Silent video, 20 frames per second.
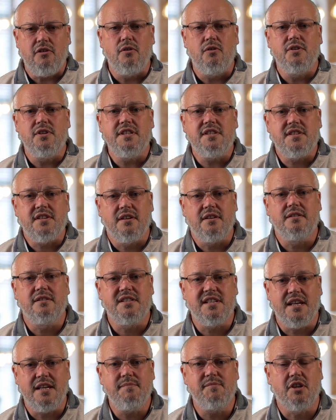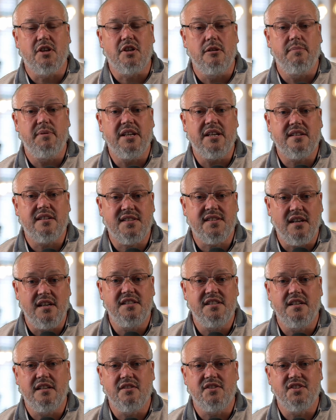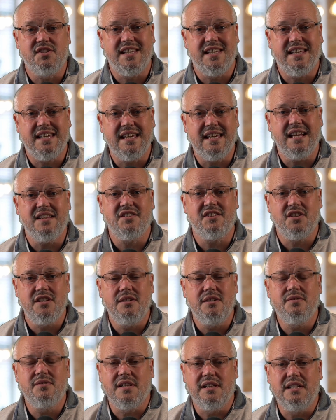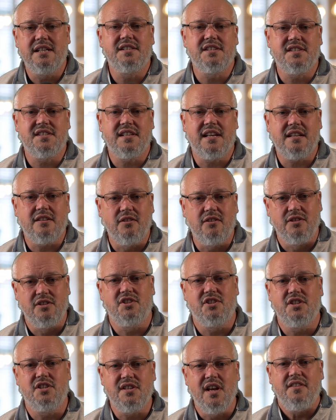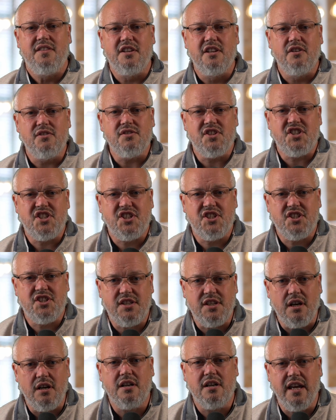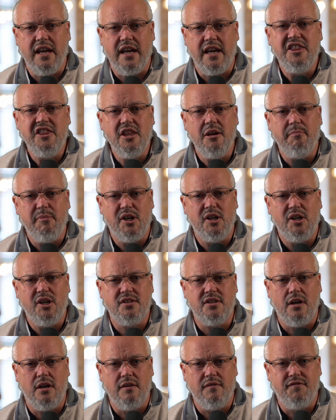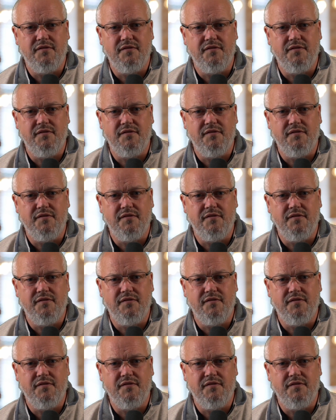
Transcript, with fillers: own internal teams are going to be excited because they get to use the latest technologies. They're not stuck in the mud of